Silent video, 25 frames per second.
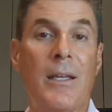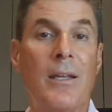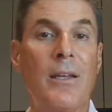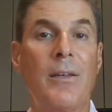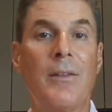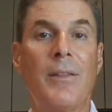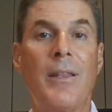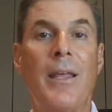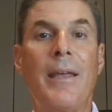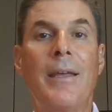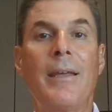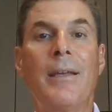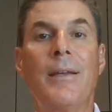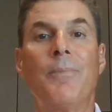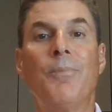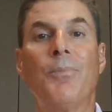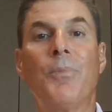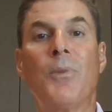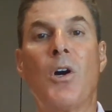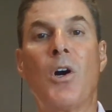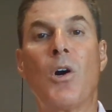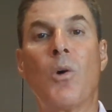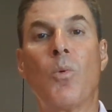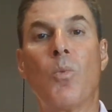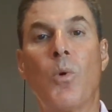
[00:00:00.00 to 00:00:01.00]
They
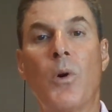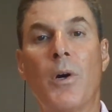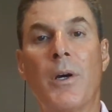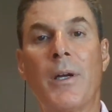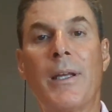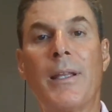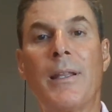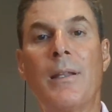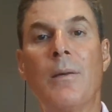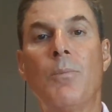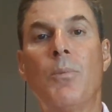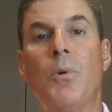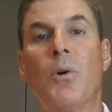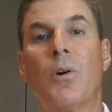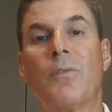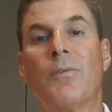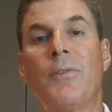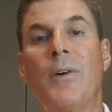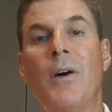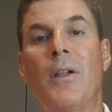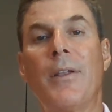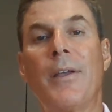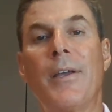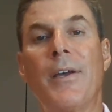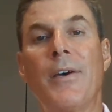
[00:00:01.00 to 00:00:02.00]
are working the
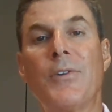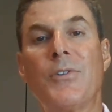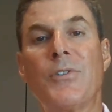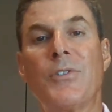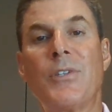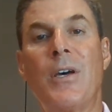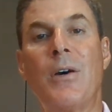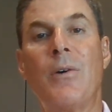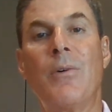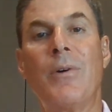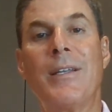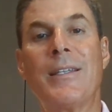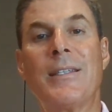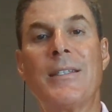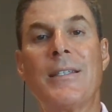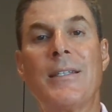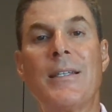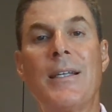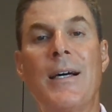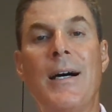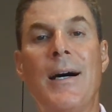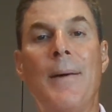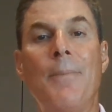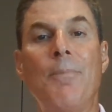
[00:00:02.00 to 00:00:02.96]
portfolio, so it's